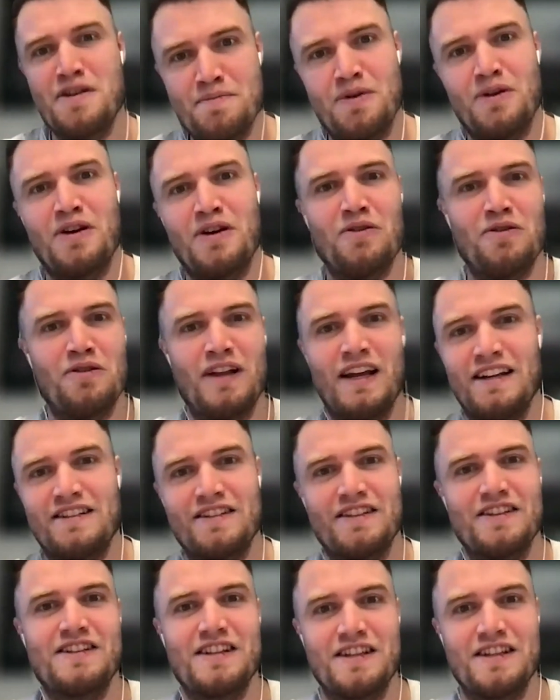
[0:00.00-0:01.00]
put it all
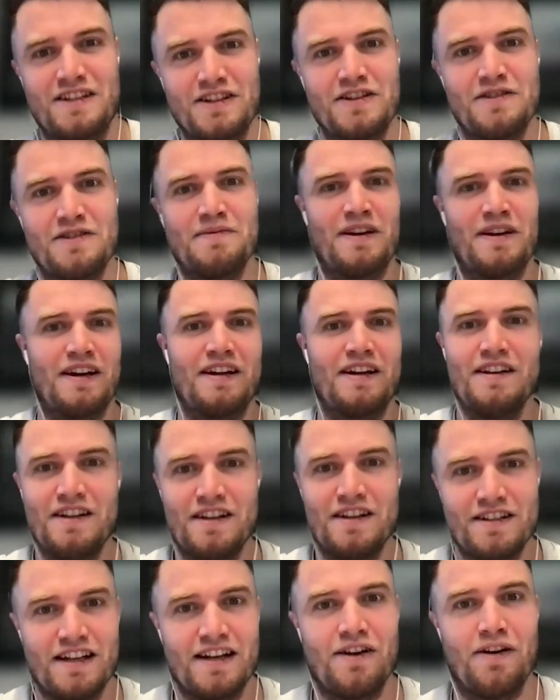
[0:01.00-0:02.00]
into the system, and I
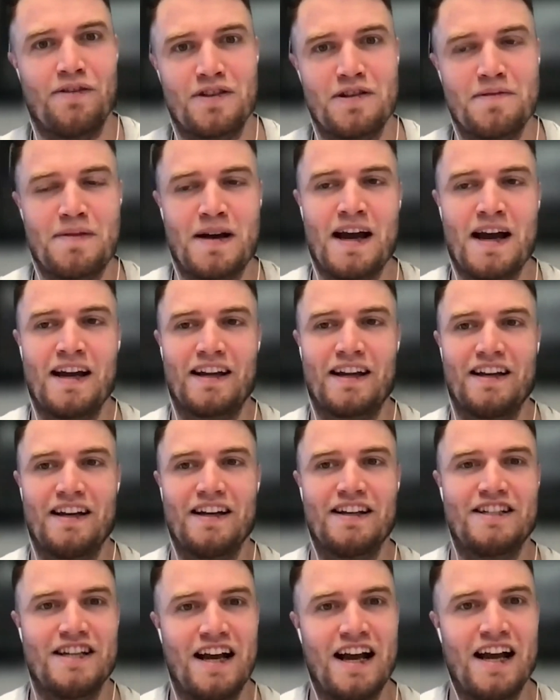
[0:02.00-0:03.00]
send it off to the bank in
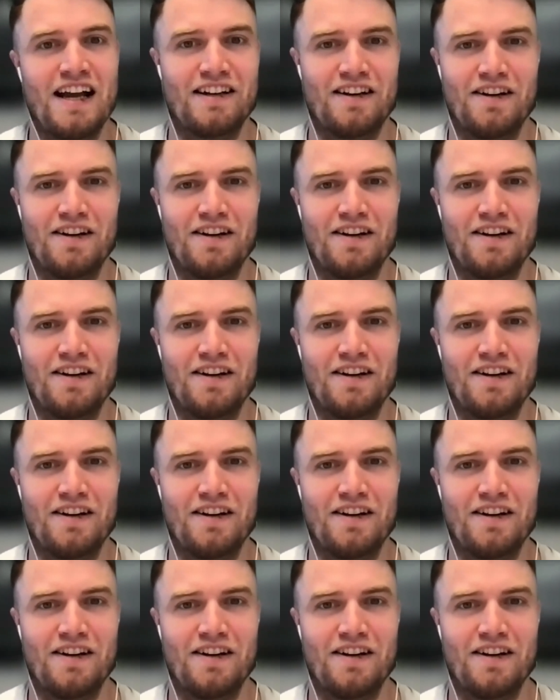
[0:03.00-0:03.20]
a check.